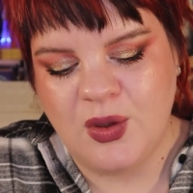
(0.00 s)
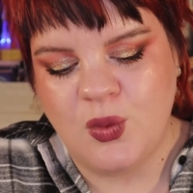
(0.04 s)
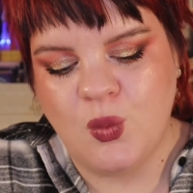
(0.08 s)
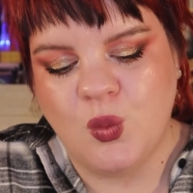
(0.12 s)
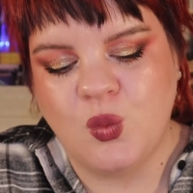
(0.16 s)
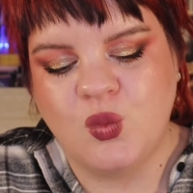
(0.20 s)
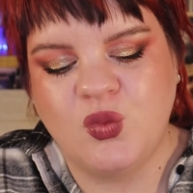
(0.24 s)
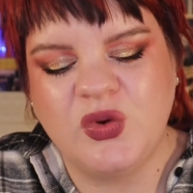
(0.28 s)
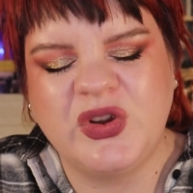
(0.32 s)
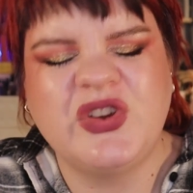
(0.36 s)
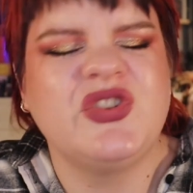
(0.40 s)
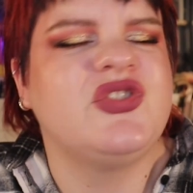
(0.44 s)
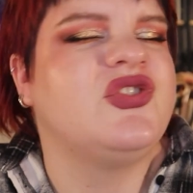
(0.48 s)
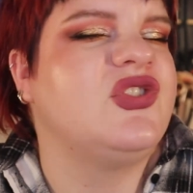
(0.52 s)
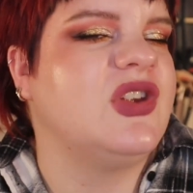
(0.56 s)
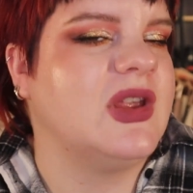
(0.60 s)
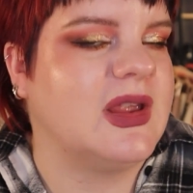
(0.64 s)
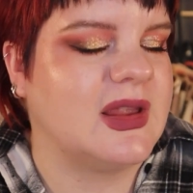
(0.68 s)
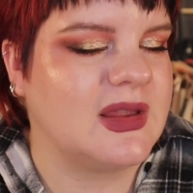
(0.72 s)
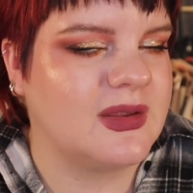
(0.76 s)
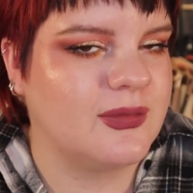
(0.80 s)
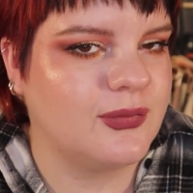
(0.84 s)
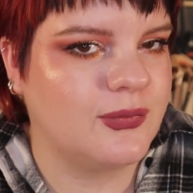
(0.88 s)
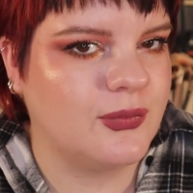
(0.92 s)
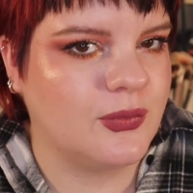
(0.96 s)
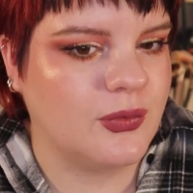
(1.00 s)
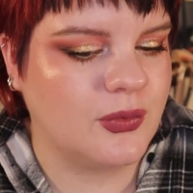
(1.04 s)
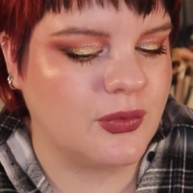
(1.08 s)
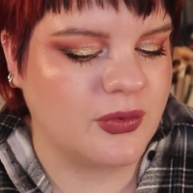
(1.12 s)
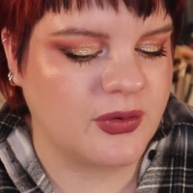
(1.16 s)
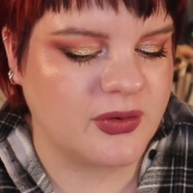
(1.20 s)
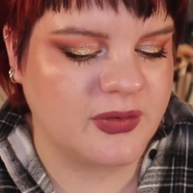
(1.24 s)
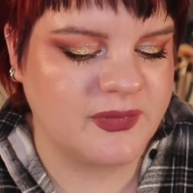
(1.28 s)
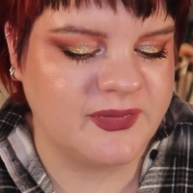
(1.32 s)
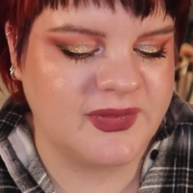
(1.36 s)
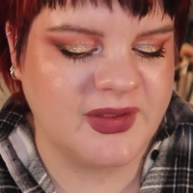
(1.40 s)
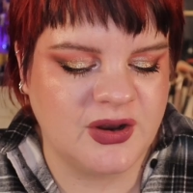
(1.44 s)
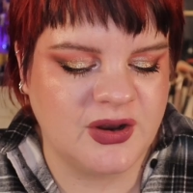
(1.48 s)
wishing
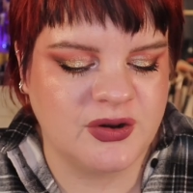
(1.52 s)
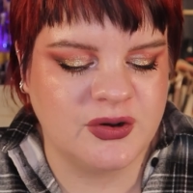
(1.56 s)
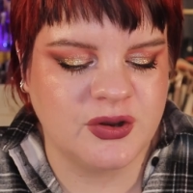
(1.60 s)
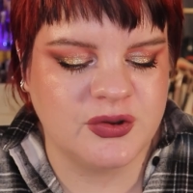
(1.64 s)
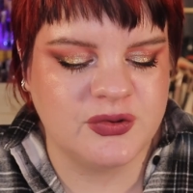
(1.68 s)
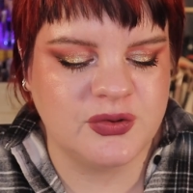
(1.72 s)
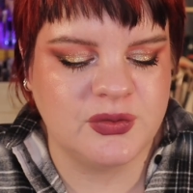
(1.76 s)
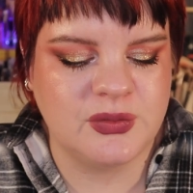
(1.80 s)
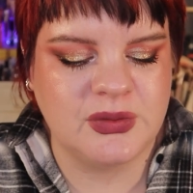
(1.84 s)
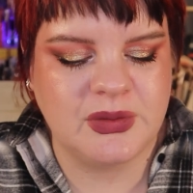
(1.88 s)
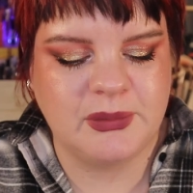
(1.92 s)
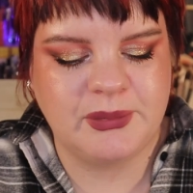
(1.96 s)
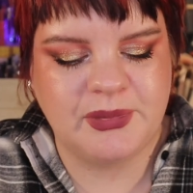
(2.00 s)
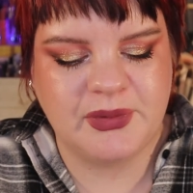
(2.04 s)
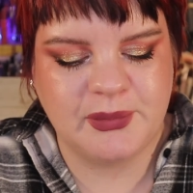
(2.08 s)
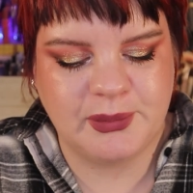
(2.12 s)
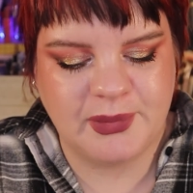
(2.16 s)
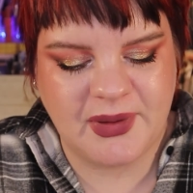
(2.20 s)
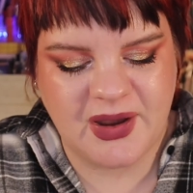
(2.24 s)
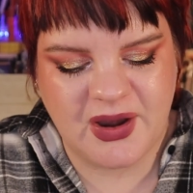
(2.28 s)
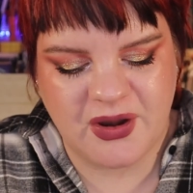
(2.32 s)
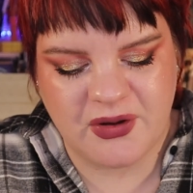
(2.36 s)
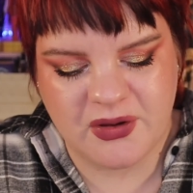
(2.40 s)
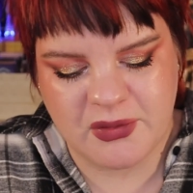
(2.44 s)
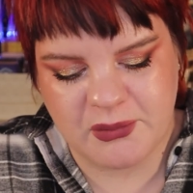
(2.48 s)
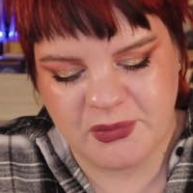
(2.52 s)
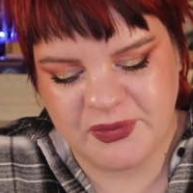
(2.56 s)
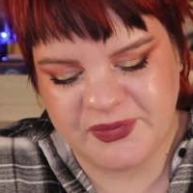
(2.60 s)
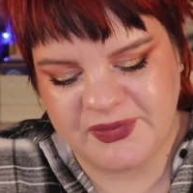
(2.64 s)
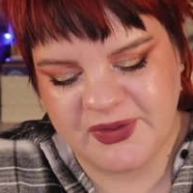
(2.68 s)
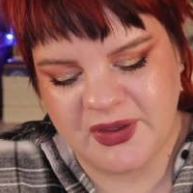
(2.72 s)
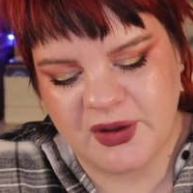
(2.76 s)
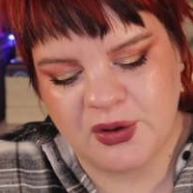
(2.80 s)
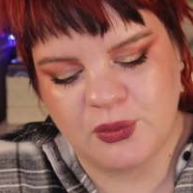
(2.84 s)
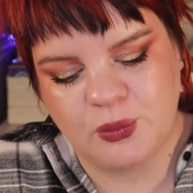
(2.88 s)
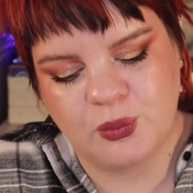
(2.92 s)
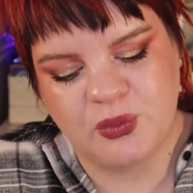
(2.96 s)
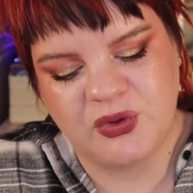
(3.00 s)
for, are not only preparing, but
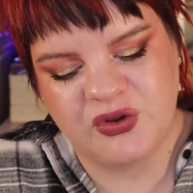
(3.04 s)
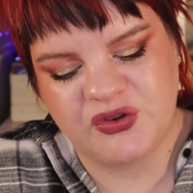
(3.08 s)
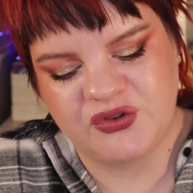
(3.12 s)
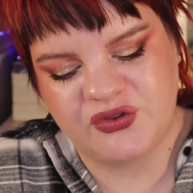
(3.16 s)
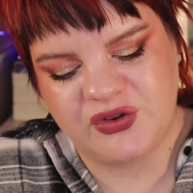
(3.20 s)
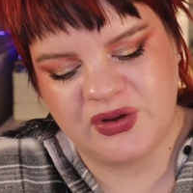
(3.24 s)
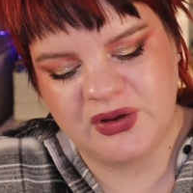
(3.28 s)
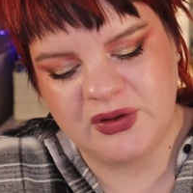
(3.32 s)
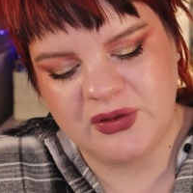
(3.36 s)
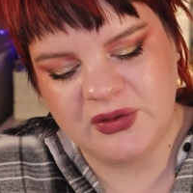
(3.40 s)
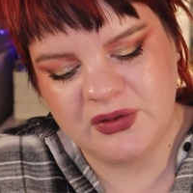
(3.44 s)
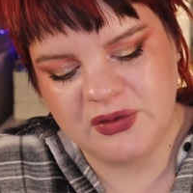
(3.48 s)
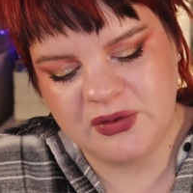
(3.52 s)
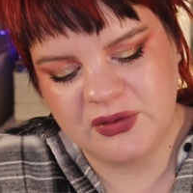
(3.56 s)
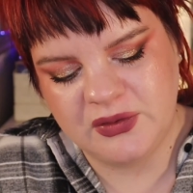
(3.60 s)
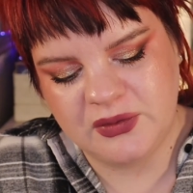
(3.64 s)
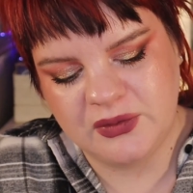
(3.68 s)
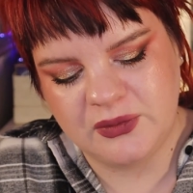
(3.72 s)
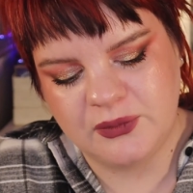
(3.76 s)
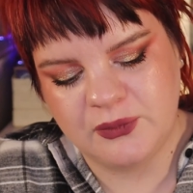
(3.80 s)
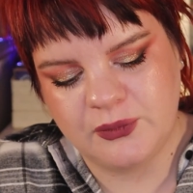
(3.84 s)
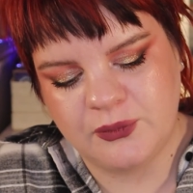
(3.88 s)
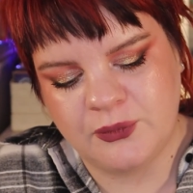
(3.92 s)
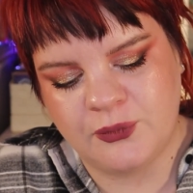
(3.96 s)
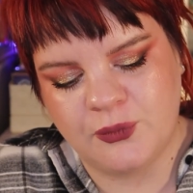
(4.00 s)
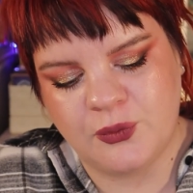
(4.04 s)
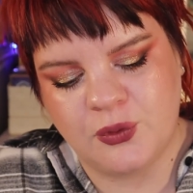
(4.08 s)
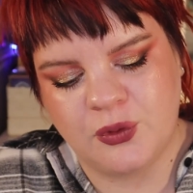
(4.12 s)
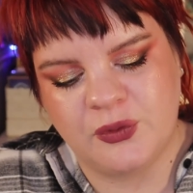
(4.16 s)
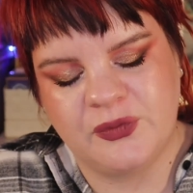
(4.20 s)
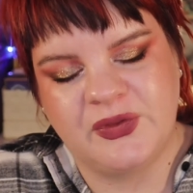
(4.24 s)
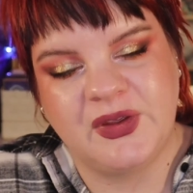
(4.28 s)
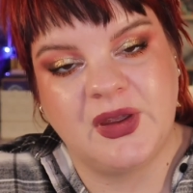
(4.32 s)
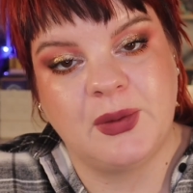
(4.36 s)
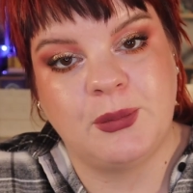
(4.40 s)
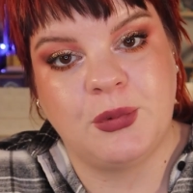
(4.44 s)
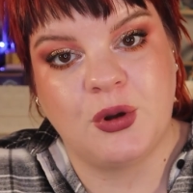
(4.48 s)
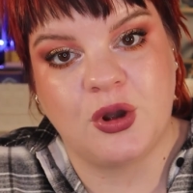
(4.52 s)
they are wishing for
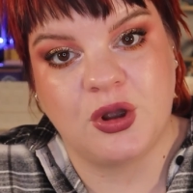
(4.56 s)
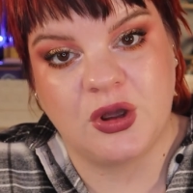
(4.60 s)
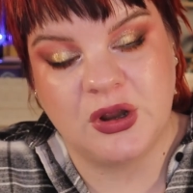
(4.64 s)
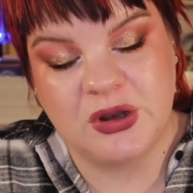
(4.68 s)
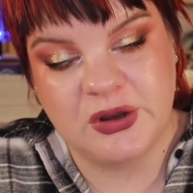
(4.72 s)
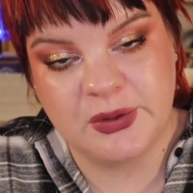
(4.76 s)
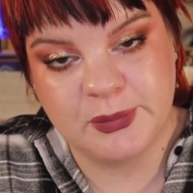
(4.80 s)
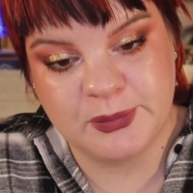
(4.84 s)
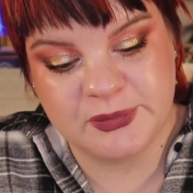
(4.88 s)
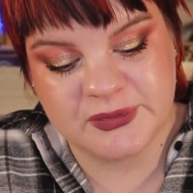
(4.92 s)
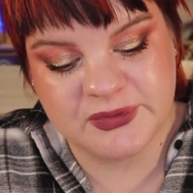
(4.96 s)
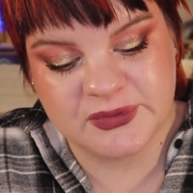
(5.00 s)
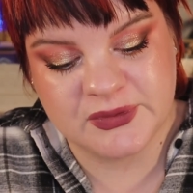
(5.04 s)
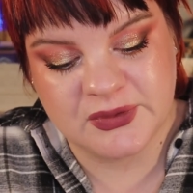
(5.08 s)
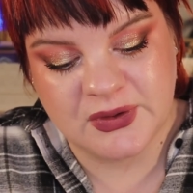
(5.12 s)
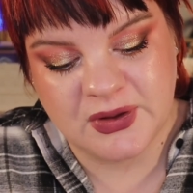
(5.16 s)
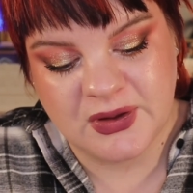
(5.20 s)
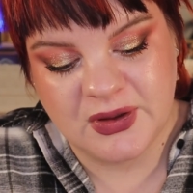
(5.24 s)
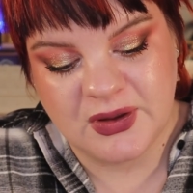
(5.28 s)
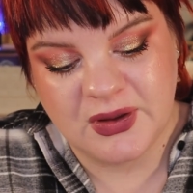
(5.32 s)
the apocalypse.